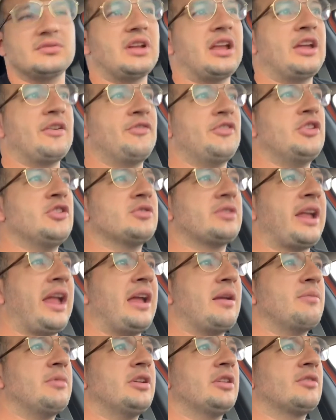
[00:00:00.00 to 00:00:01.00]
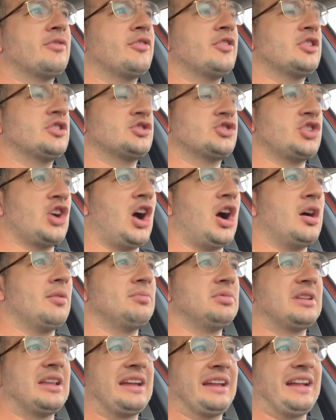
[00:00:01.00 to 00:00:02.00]
If you came here for a
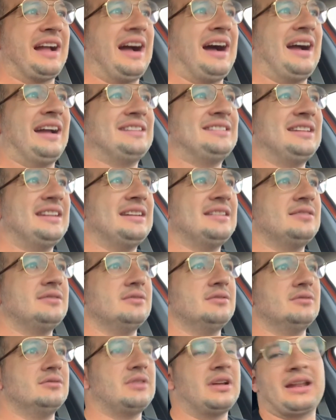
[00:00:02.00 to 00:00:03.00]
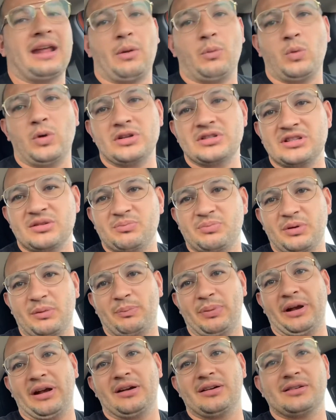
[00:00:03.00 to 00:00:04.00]
job like I did, and I wasn't
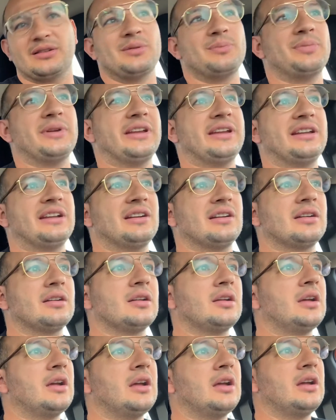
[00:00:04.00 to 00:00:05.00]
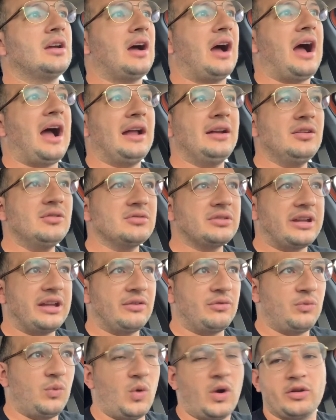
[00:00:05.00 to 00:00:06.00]
prepared to be here, I don't
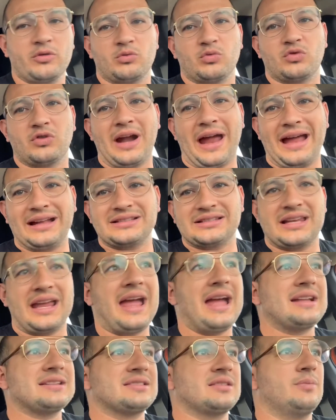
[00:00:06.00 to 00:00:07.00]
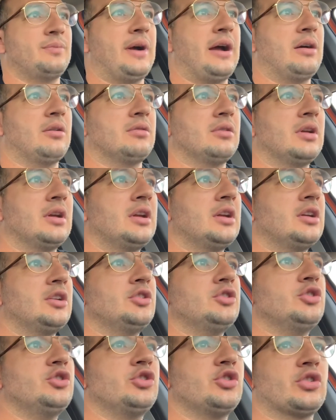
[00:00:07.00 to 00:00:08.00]
give one rat's ass about
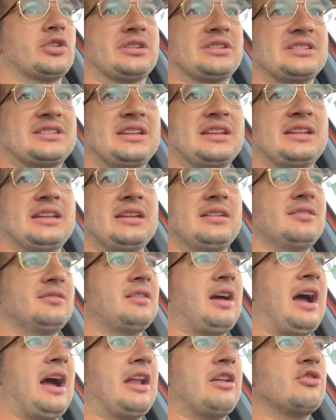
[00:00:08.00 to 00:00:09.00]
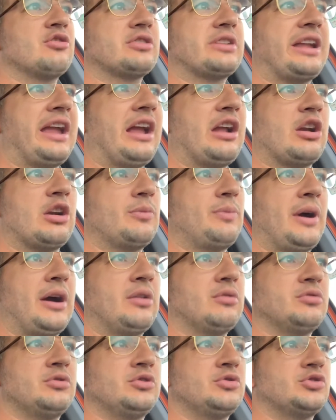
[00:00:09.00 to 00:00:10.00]
New York City. I don't care
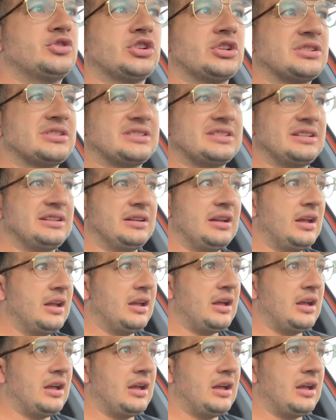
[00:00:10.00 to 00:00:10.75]
about New Jersey.